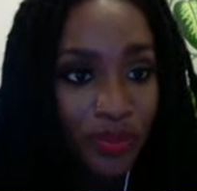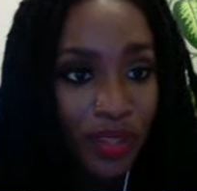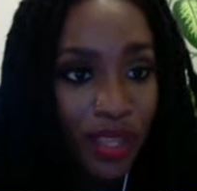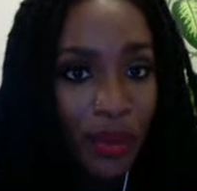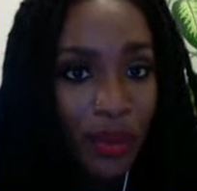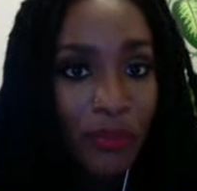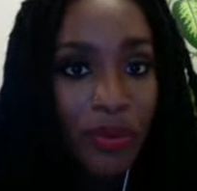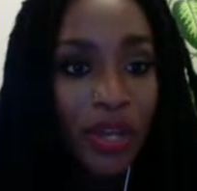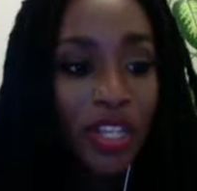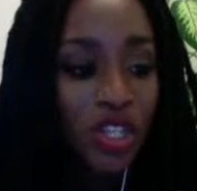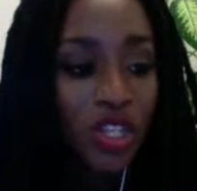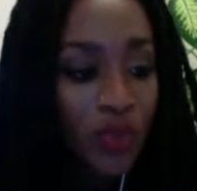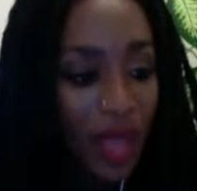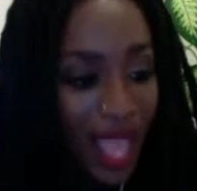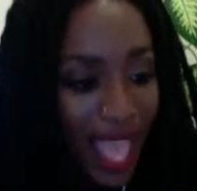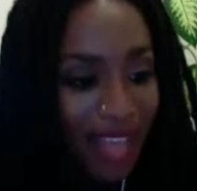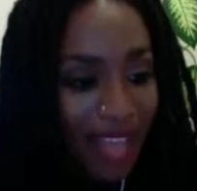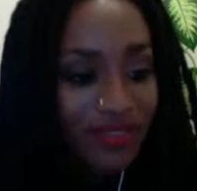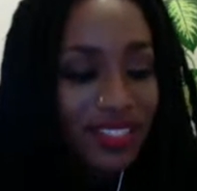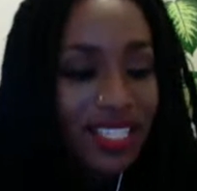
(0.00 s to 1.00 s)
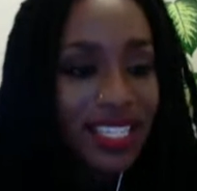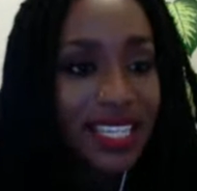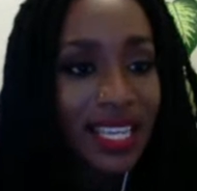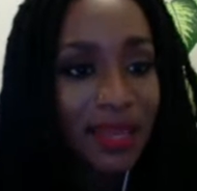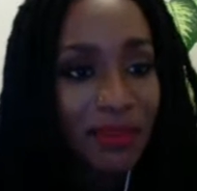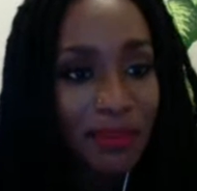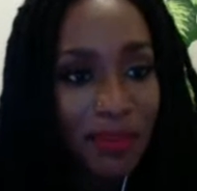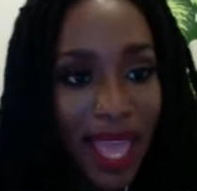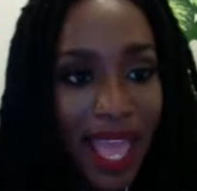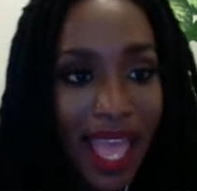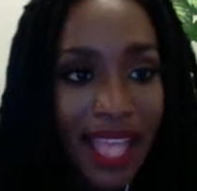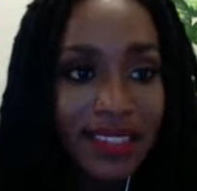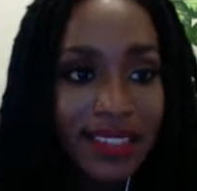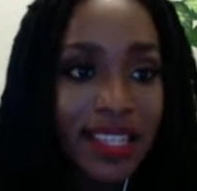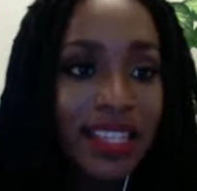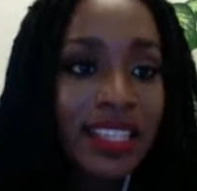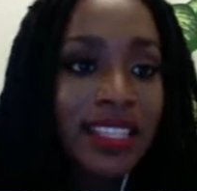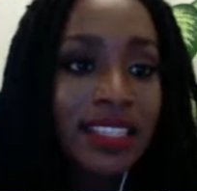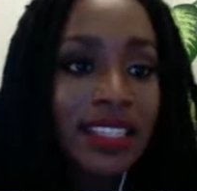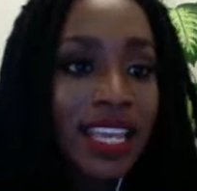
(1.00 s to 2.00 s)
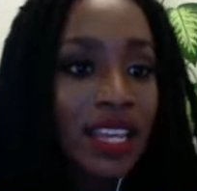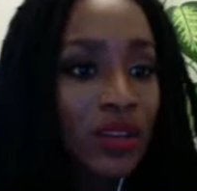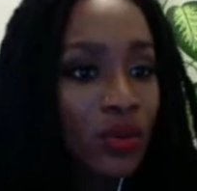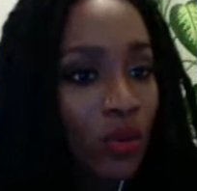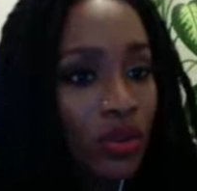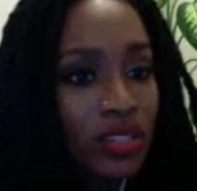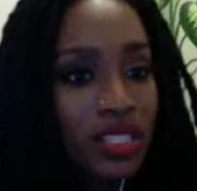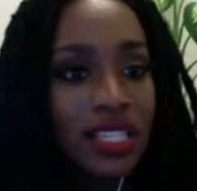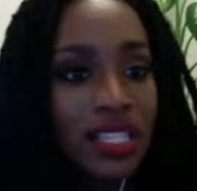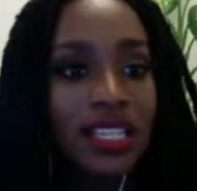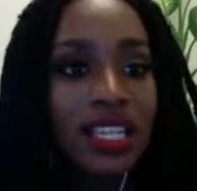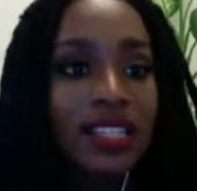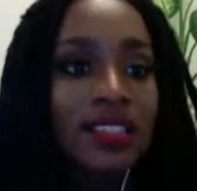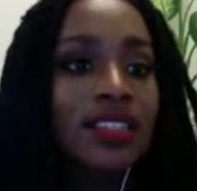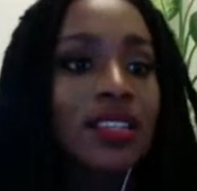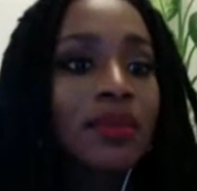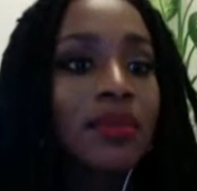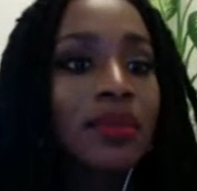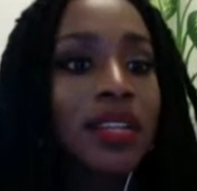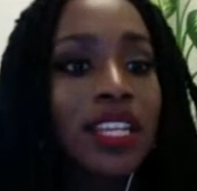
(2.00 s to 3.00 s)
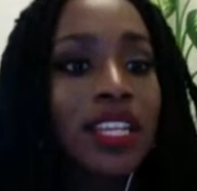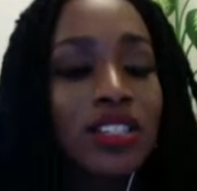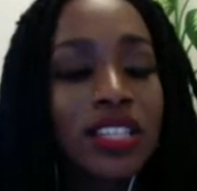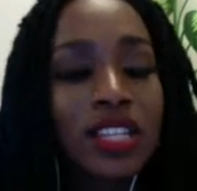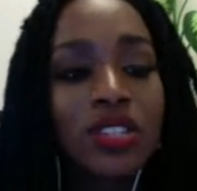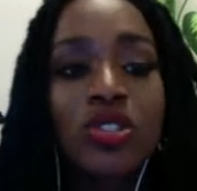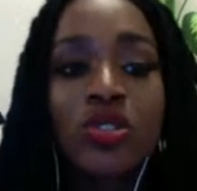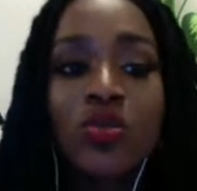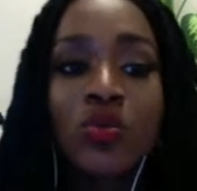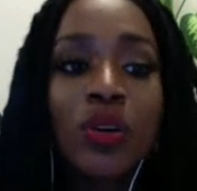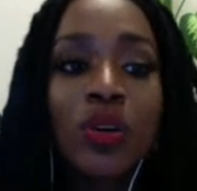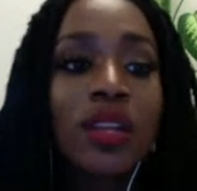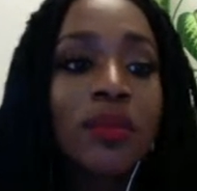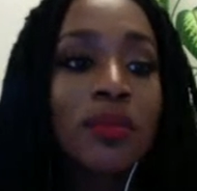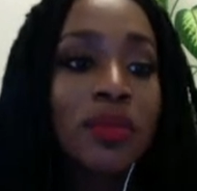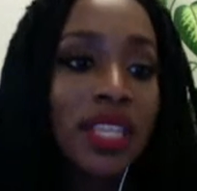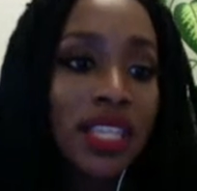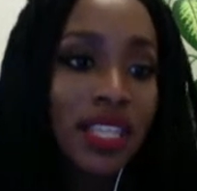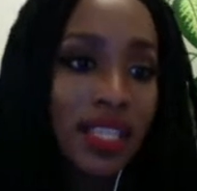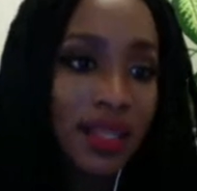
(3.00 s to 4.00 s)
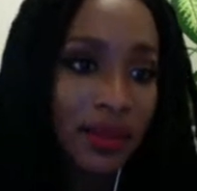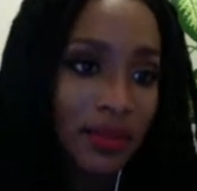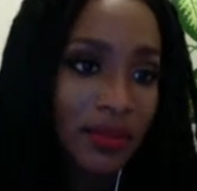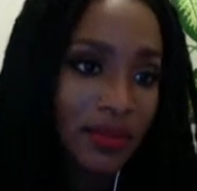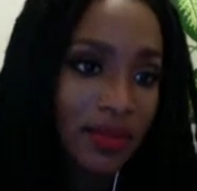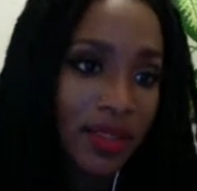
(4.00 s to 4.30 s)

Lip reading: but you have to get past that in order to get to the place that you want to be.